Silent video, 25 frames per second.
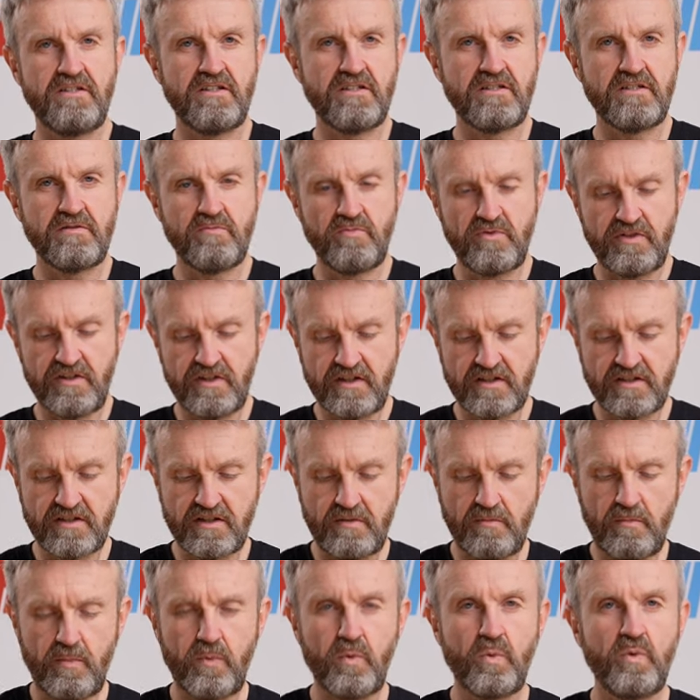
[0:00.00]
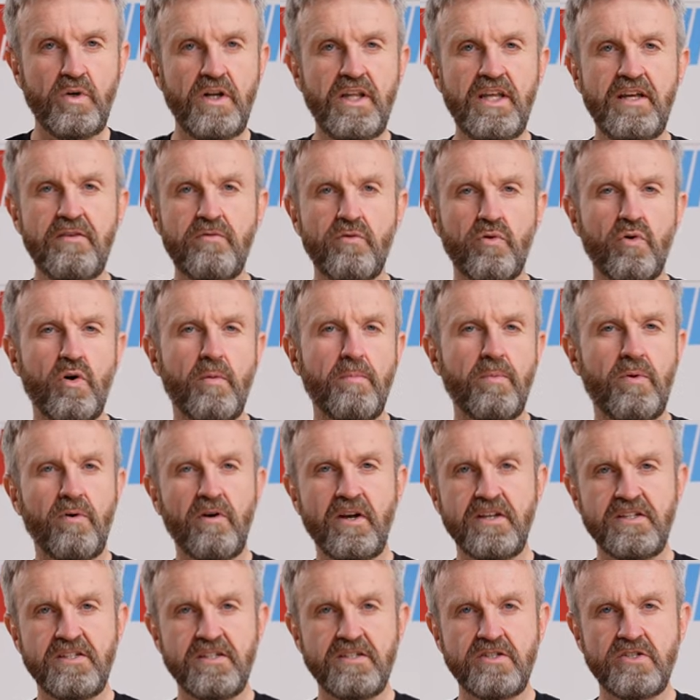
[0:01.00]
system with this simple lever
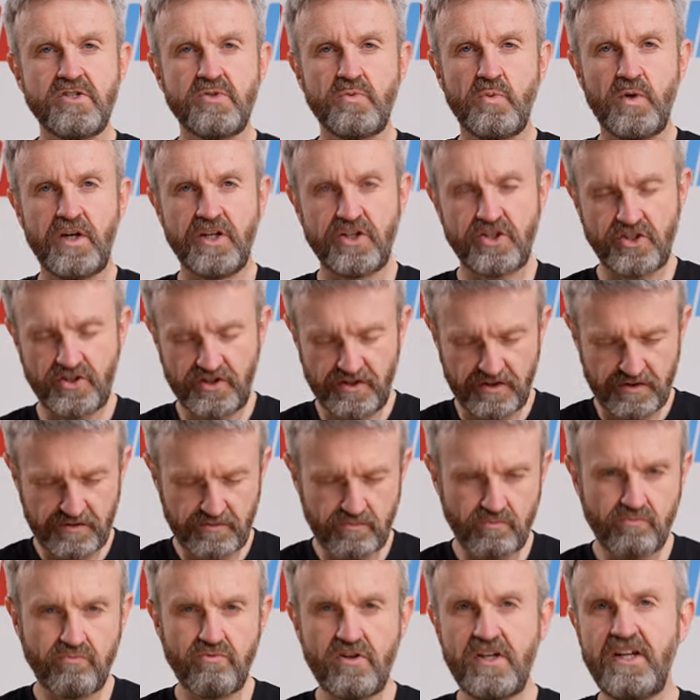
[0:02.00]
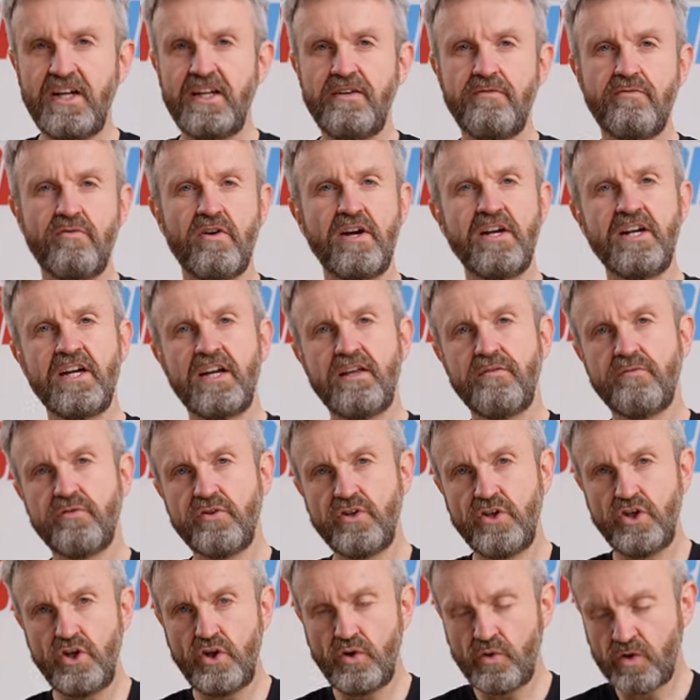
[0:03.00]
operated switch that's really friendly for
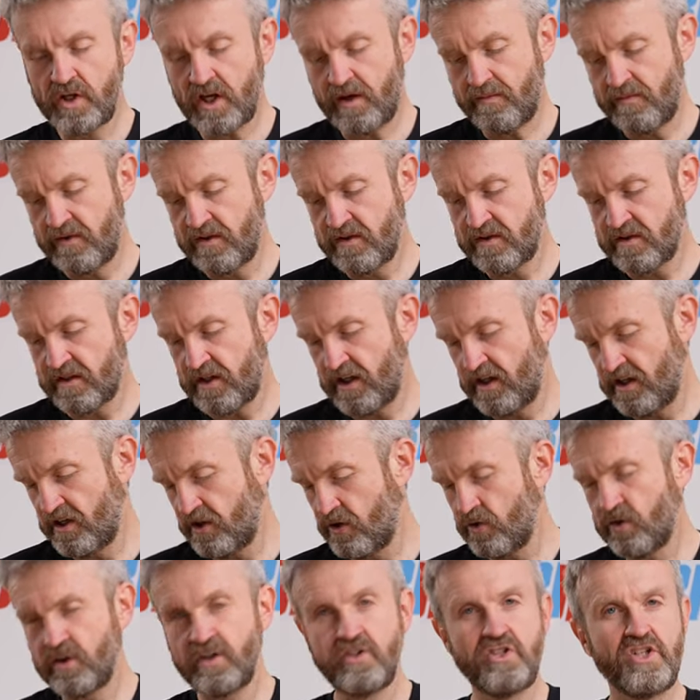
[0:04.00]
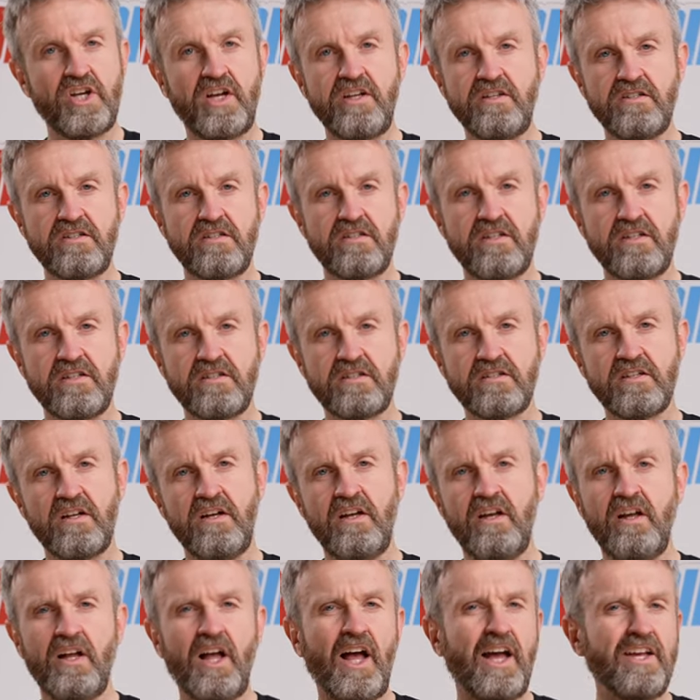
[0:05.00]
newcomers, and you can change this.
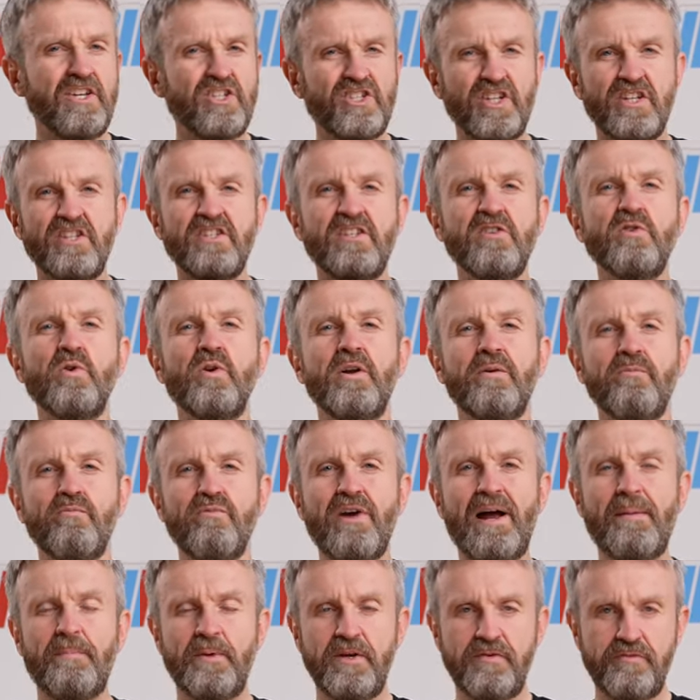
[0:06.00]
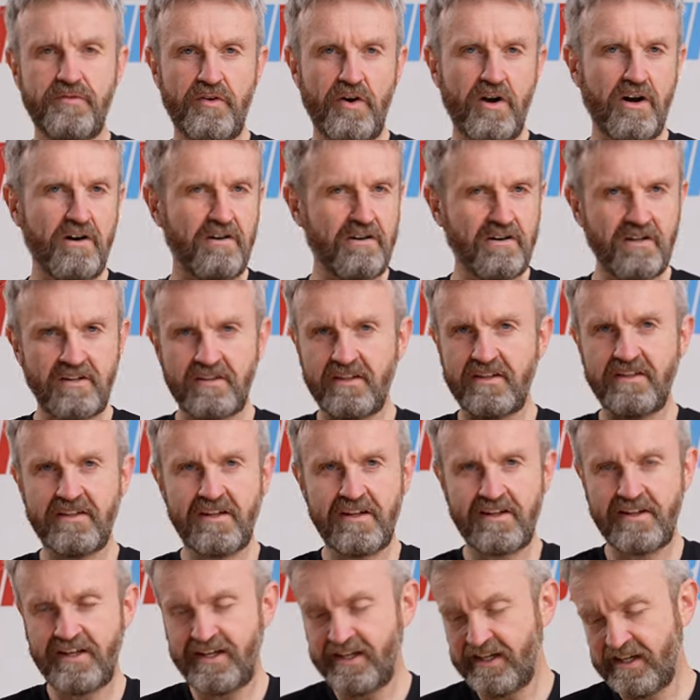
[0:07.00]
HJC call it rapid fire, and I think
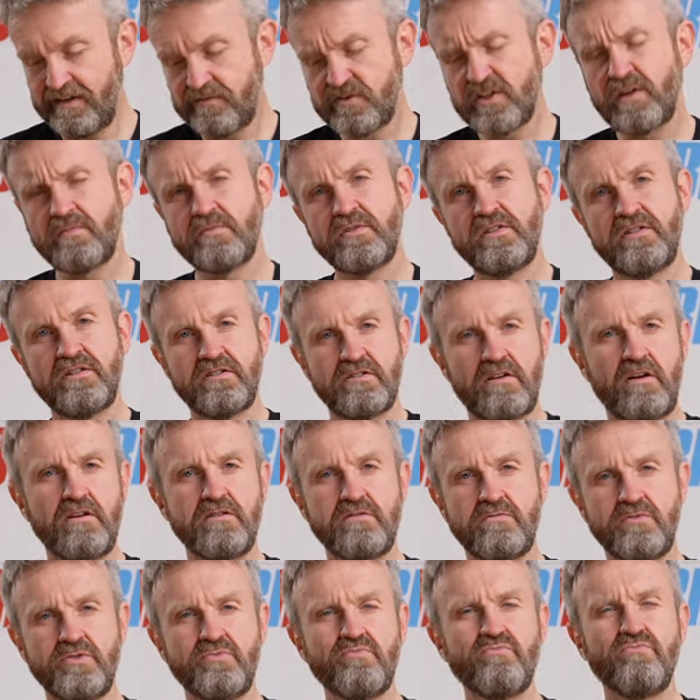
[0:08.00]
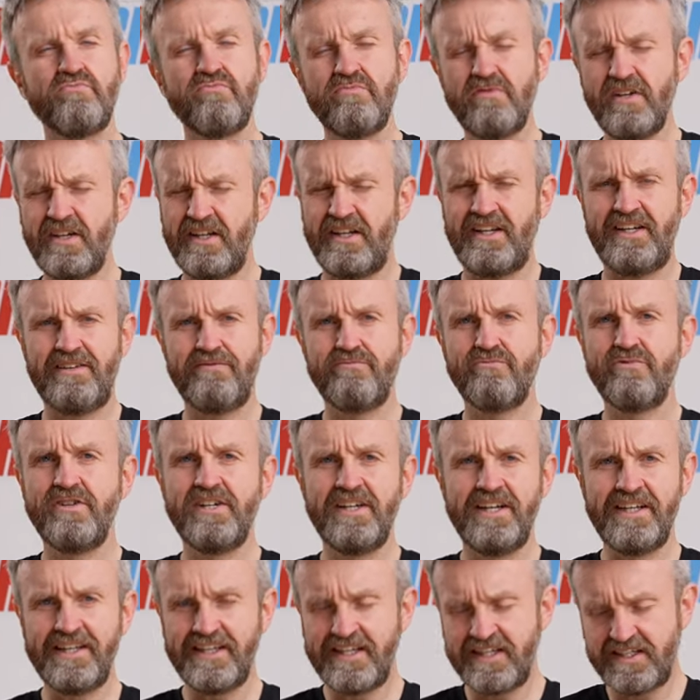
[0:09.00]
that it lives up to the title. It's really,
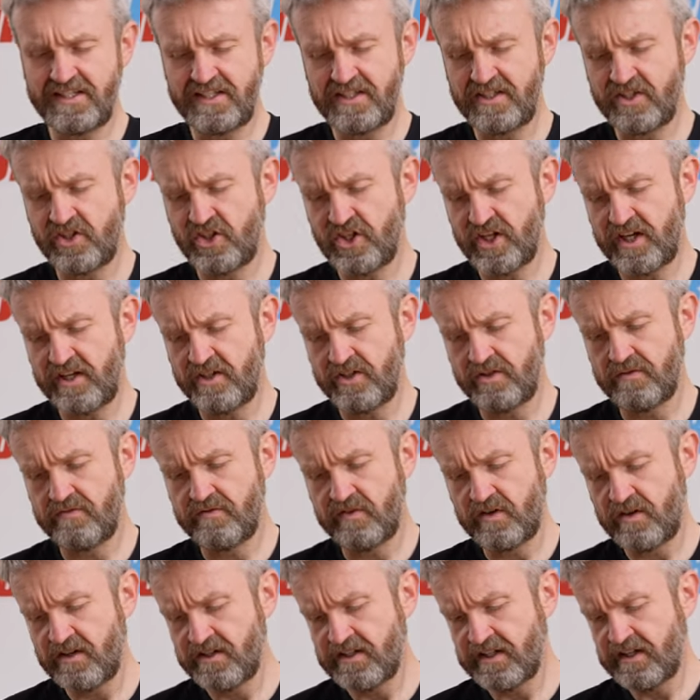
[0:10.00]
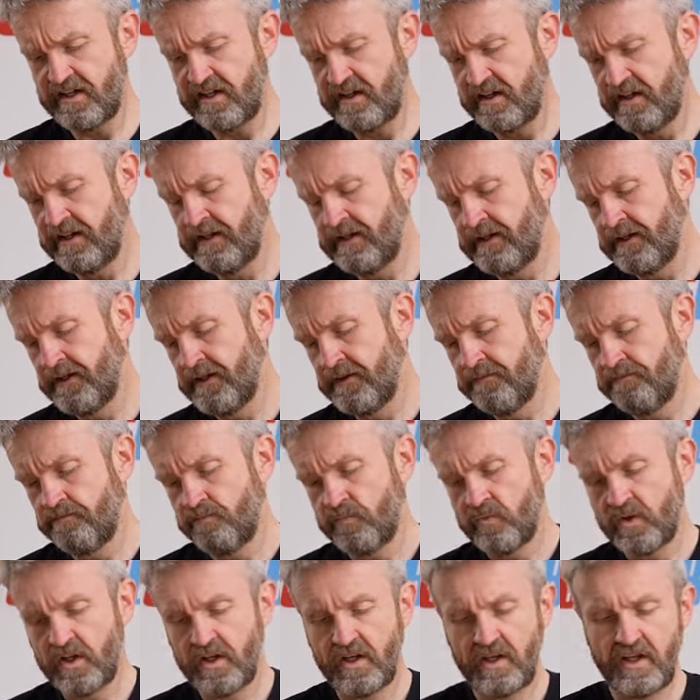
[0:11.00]
really easy to change the visor.
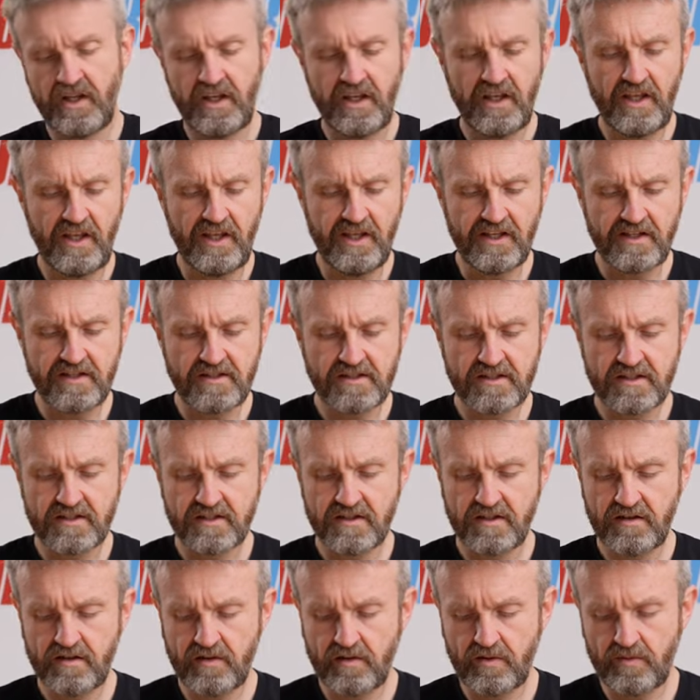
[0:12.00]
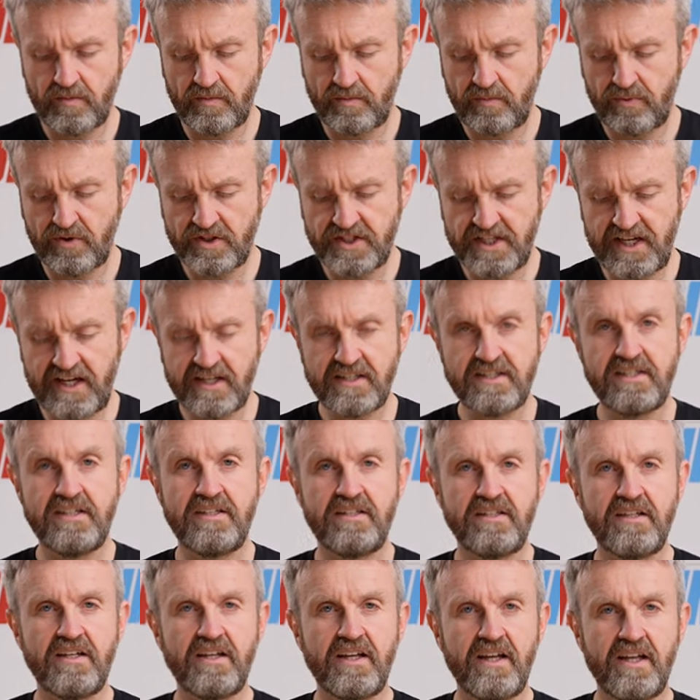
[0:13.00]
It's
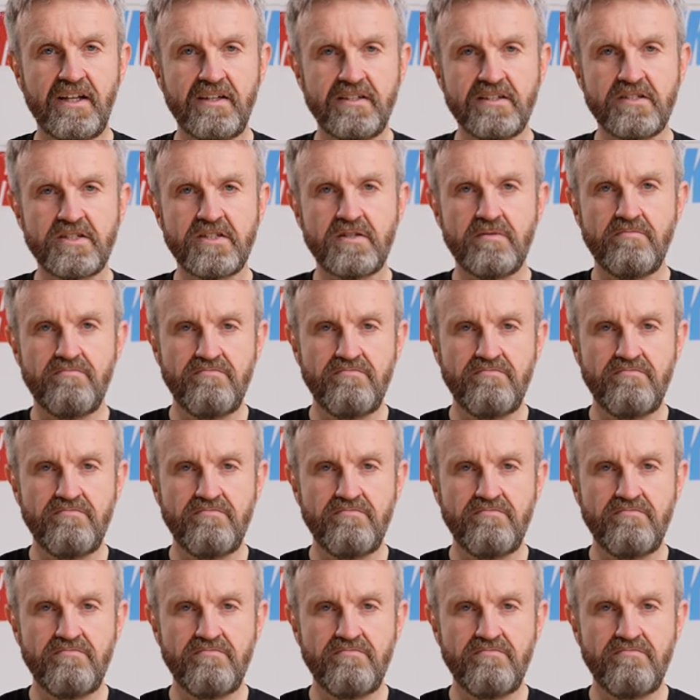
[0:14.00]
protected against